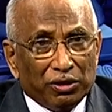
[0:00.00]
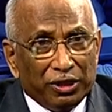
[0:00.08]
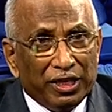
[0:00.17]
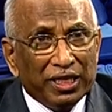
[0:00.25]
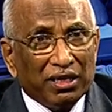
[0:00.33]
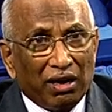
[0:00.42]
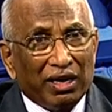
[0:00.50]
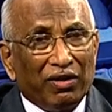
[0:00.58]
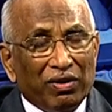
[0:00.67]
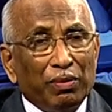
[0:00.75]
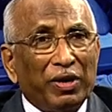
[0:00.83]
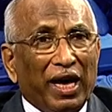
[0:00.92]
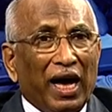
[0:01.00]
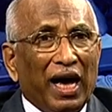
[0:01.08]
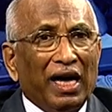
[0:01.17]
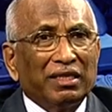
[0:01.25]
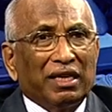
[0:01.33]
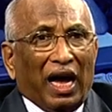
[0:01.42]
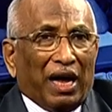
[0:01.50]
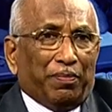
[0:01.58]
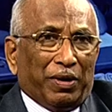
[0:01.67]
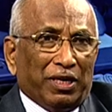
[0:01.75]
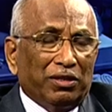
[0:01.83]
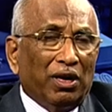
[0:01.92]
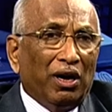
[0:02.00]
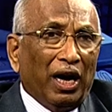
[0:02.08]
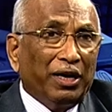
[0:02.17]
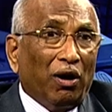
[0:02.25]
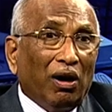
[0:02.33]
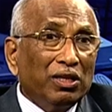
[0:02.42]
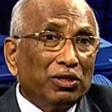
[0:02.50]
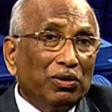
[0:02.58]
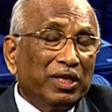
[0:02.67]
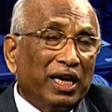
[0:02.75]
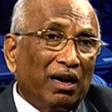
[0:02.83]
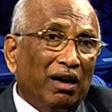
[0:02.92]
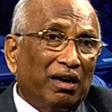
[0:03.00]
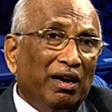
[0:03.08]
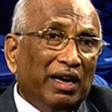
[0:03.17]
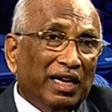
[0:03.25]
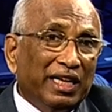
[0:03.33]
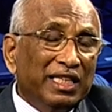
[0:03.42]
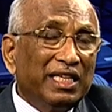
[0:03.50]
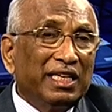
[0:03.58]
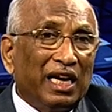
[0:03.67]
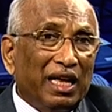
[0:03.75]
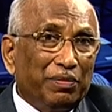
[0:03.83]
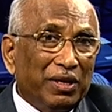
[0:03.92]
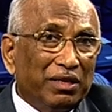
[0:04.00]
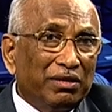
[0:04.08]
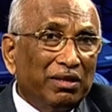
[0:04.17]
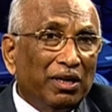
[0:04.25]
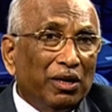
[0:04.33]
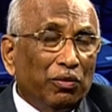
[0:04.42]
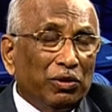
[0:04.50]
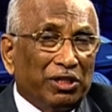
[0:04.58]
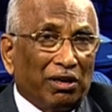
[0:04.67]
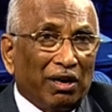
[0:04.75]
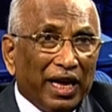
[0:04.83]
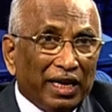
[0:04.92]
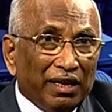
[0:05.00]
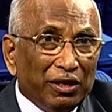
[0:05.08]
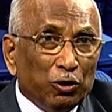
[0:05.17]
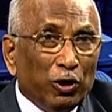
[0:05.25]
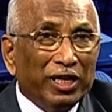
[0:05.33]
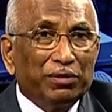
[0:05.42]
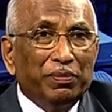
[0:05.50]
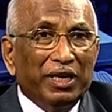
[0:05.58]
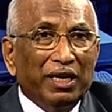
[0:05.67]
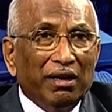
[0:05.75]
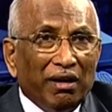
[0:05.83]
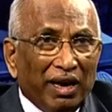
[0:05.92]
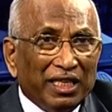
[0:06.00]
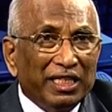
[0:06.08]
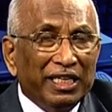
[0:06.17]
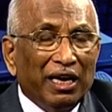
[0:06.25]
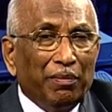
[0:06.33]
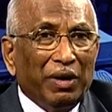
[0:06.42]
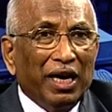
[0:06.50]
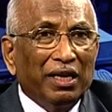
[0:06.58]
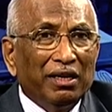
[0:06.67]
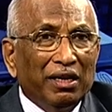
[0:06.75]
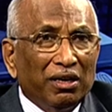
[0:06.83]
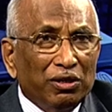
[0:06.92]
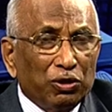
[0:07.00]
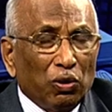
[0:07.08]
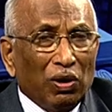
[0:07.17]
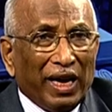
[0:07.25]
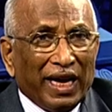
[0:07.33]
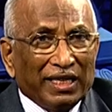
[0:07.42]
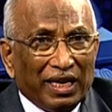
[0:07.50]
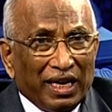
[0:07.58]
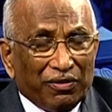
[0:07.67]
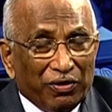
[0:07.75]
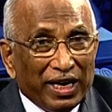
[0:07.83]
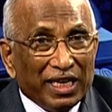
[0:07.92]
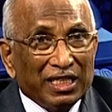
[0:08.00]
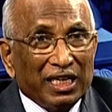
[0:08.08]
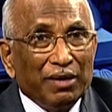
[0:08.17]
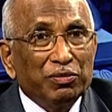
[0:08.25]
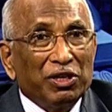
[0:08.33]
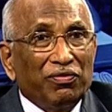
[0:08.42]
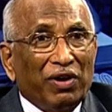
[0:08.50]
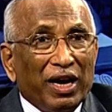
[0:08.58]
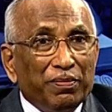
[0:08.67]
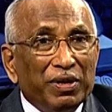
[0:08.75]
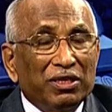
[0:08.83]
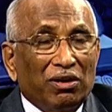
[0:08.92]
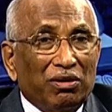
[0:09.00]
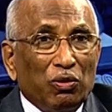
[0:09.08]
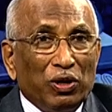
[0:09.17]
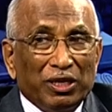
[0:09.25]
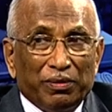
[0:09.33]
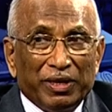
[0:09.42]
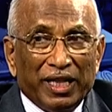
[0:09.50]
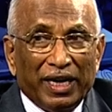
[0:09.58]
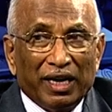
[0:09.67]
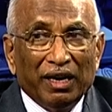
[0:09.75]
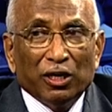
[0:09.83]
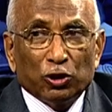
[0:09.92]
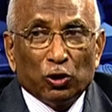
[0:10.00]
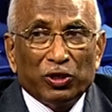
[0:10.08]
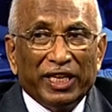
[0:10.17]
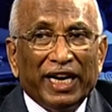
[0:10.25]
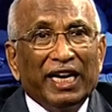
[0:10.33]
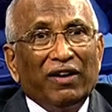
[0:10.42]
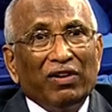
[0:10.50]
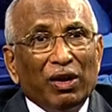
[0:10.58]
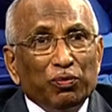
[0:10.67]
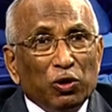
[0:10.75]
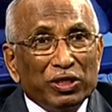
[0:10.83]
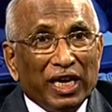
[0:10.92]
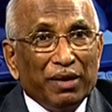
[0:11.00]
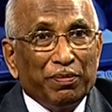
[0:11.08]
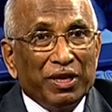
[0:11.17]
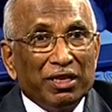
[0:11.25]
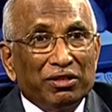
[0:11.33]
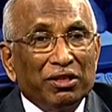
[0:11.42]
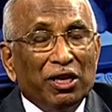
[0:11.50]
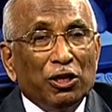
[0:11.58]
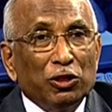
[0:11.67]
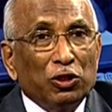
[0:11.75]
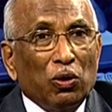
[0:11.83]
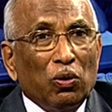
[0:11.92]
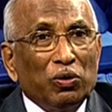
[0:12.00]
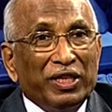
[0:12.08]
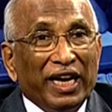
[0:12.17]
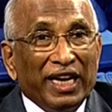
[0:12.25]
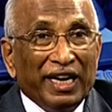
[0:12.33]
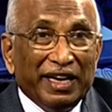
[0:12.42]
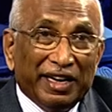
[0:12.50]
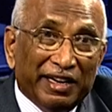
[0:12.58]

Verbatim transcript: these are developed as IPs and also there are digital IPs which are like USB, HDMI. So like that various types of IPs are going to be there. So they develop those IPs. So they